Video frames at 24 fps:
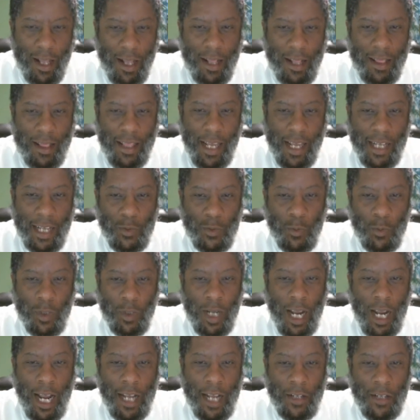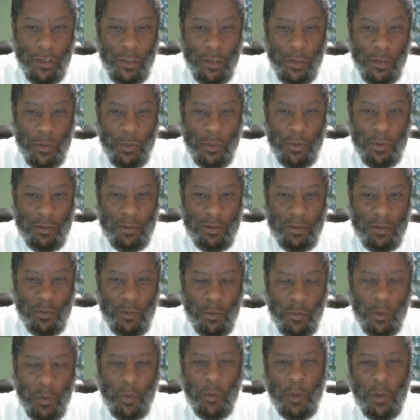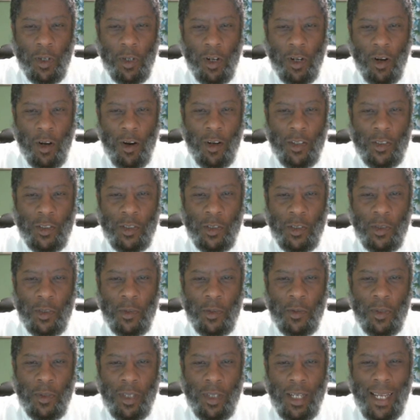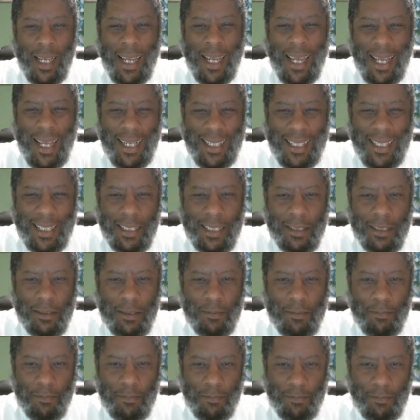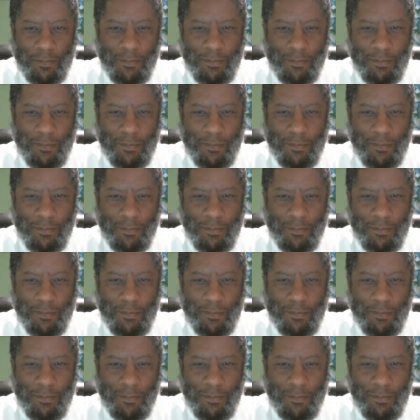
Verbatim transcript: That's what I do with regard to Hellenism